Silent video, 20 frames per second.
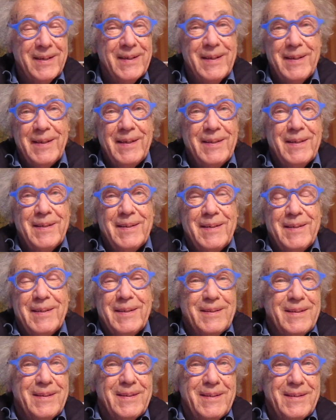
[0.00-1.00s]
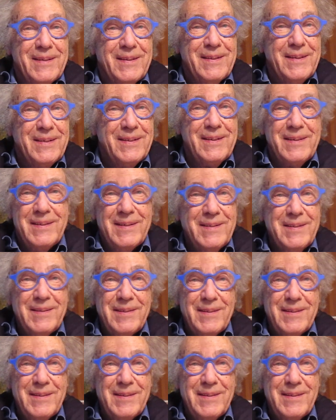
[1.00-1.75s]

Nothing is said.